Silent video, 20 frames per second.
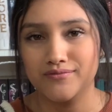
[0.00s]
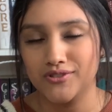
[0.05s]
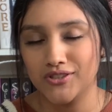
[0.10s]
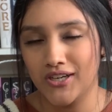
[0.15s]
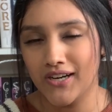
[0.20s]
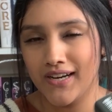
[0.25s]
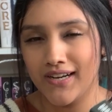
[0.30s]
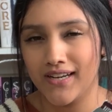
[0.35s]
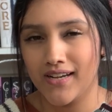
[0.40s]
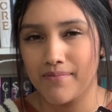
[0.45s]

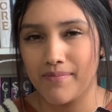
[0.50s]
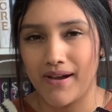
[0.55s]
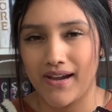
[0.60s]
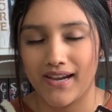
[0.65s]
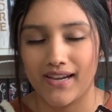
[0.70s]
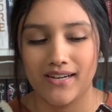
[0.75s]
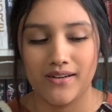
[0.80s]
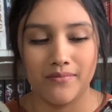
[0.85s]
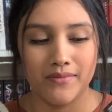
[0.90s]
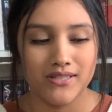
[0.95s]
trying to get
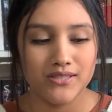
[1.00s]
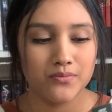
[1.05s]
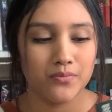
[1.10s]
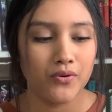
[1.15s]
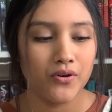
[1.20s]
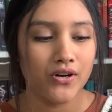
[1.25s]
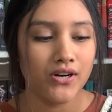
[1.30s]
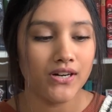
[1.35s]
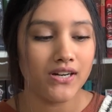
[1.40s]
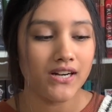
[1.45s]
back into
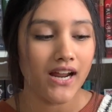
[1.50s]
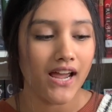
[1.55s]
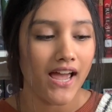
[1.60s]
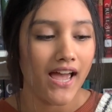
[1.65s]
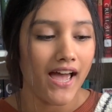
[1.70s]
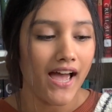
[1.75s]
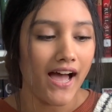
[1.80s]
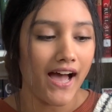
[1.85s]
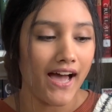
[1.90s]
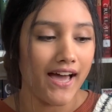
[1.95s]
Mistborn.
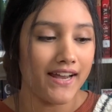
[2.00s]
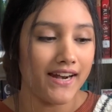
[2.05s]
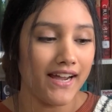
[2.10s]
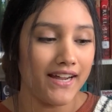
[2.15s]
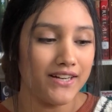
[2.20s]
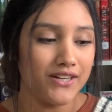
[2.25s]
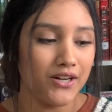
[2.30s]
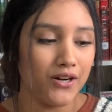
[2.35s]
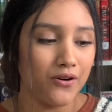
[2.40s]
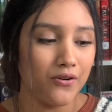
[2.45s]
And
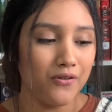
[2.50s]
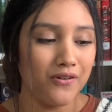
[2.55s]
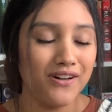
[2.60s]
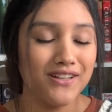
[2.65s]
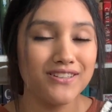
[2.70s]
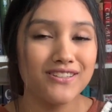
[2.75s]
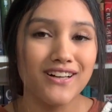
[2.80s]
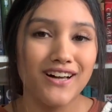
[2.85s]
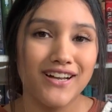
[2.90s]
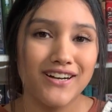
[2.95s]
I know a
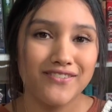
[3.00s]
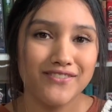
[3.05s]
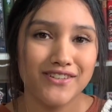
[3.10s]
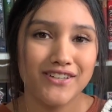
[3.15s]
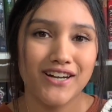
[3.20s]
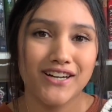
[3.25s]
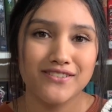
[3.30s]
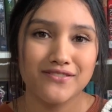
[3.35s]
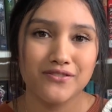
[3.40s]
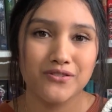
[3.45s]
lot of you
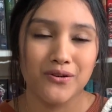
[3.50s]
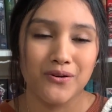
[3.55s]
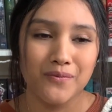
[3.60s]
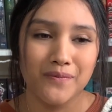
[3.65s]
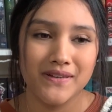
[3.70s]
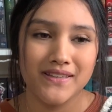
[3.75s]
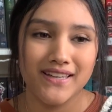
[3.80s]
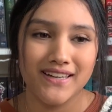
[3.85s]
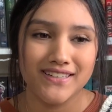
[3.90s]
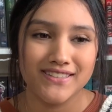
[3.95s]
guys have told
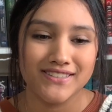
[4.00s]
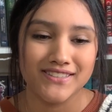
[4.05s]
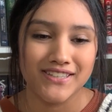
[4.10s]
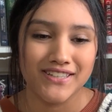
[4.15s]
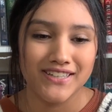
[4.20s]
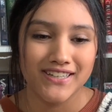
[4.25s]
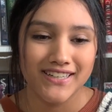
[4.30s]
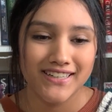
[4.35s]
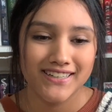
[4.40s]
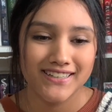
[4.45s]
me that it's
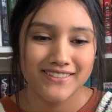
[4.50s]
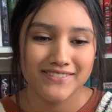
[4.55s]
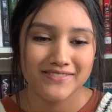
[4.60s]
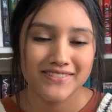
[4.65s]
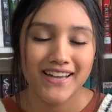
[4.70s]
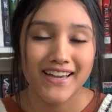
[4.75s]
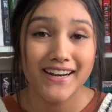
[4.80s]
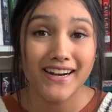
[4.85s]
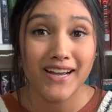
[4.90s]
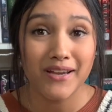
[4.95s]
good,
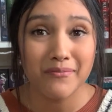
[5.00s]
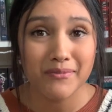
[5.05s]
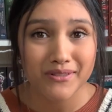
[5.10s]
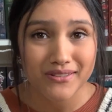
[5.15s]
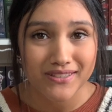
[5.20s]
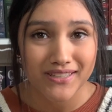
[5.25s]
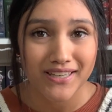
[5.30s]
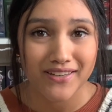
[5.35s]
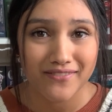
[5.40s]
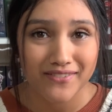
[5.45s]
and I
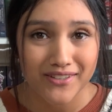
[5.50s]
believe